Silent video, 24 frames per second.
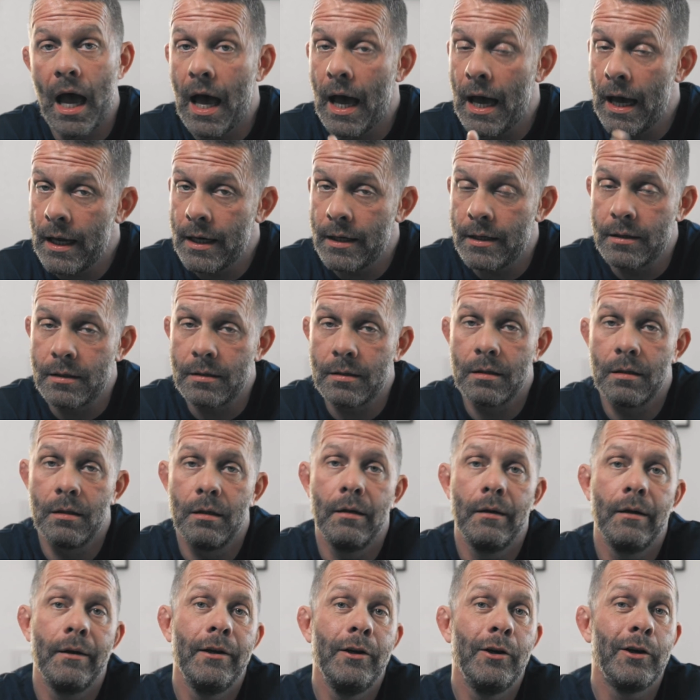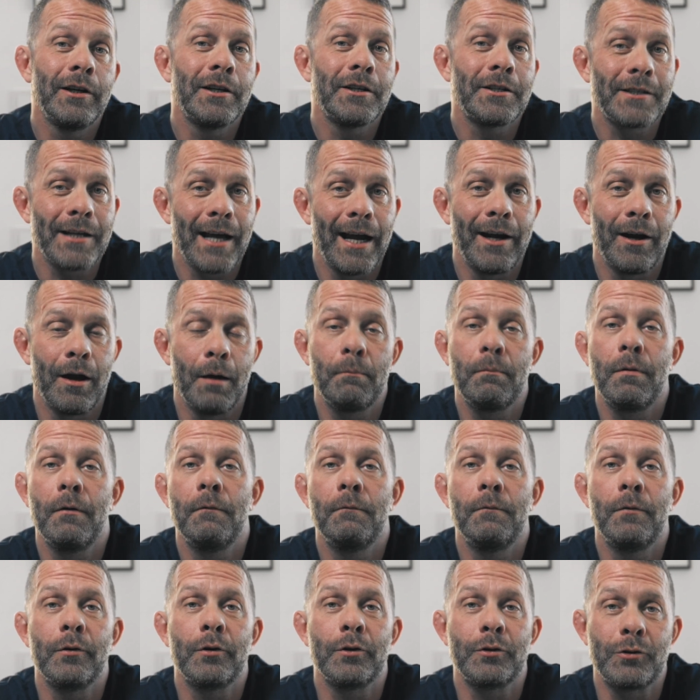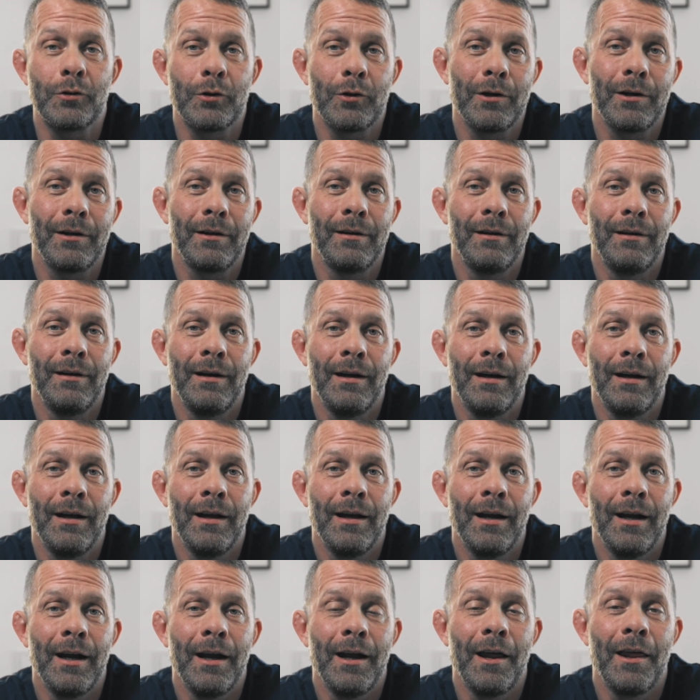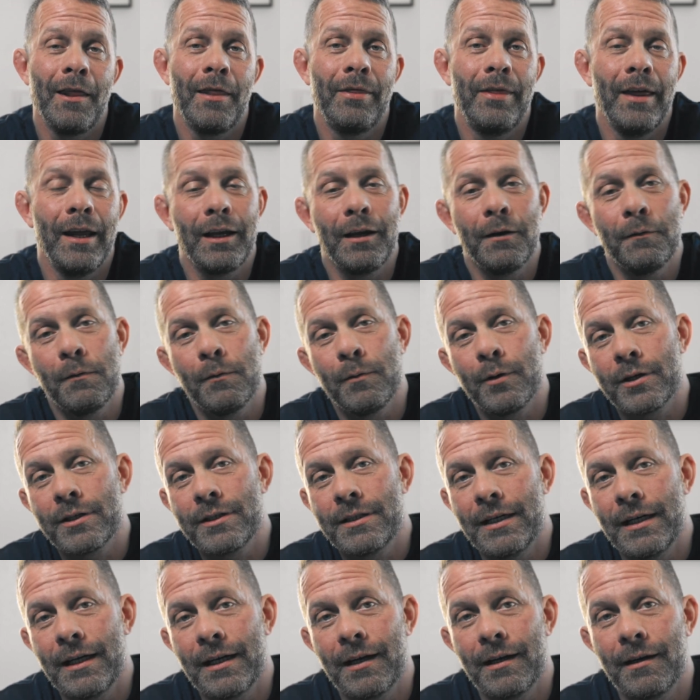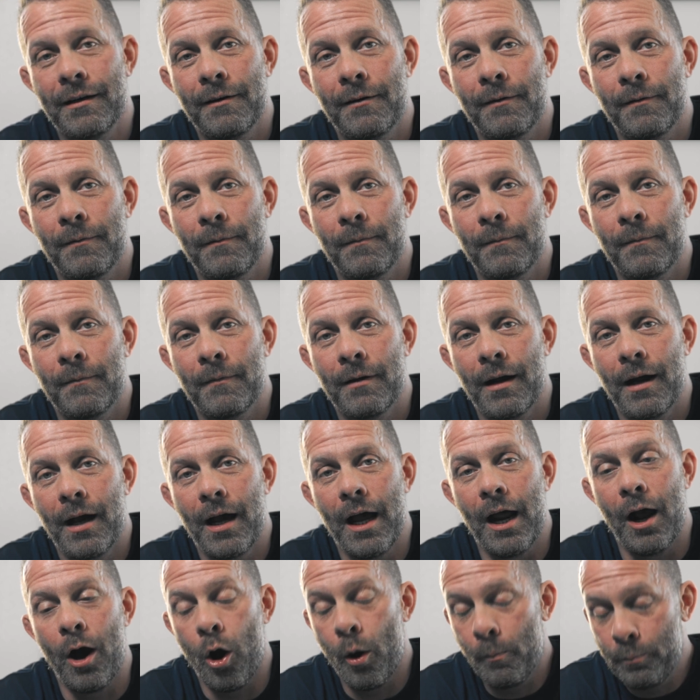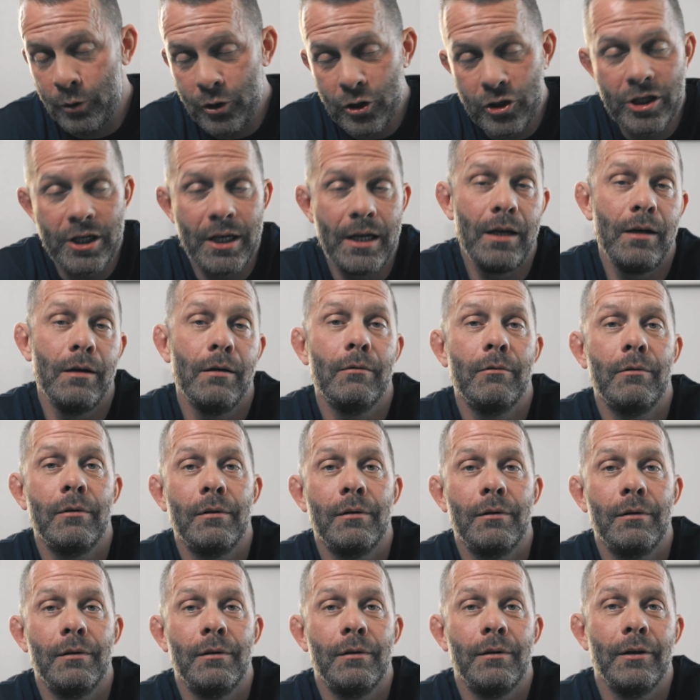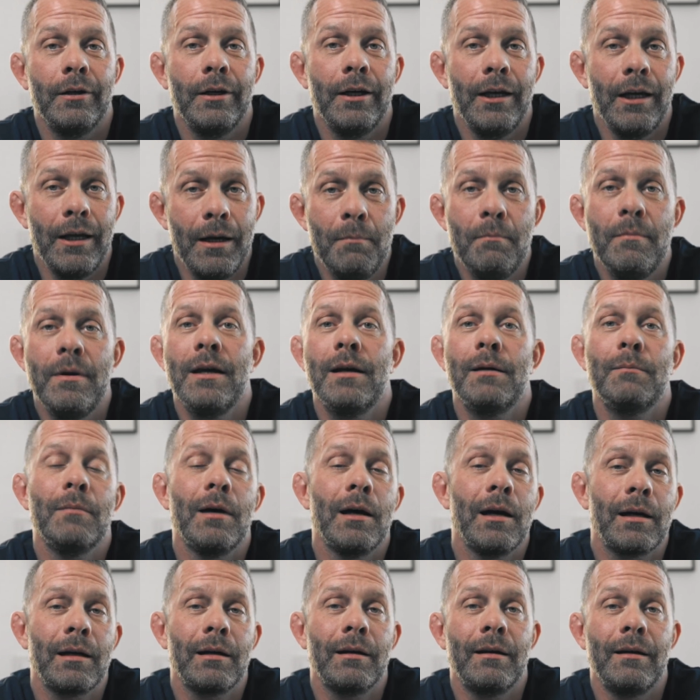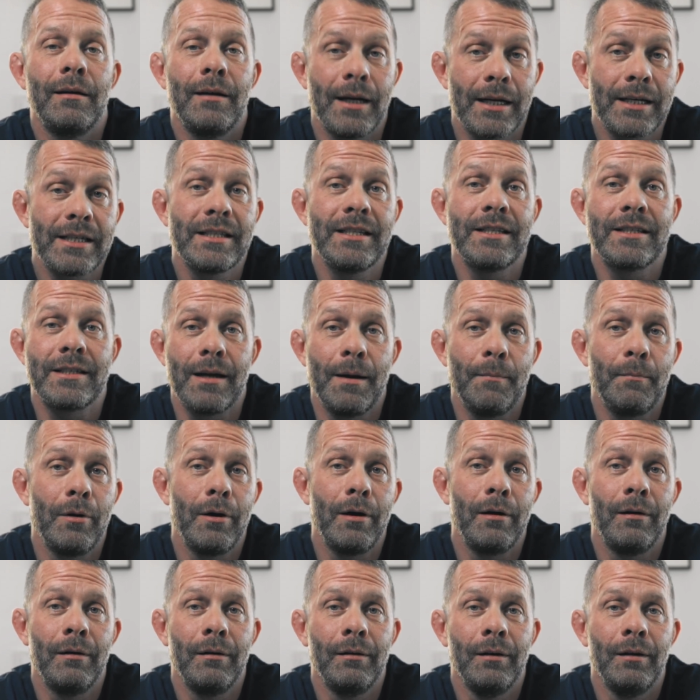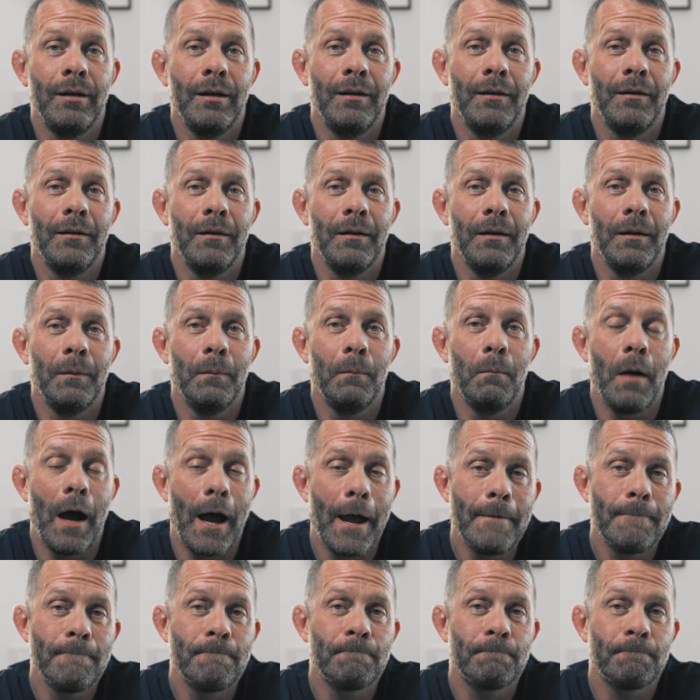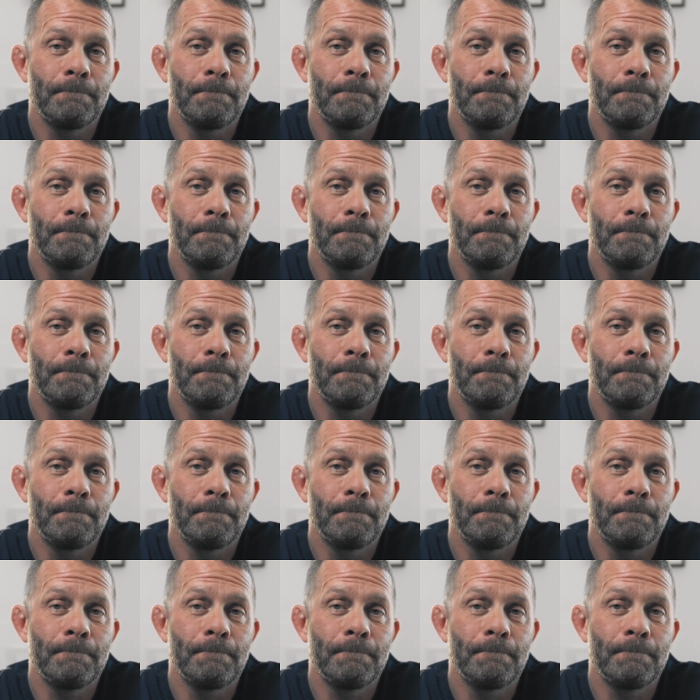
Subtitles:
And you can sign up for the tour. Thank you for watching. I hope to see you in Myanmar next December. Bye.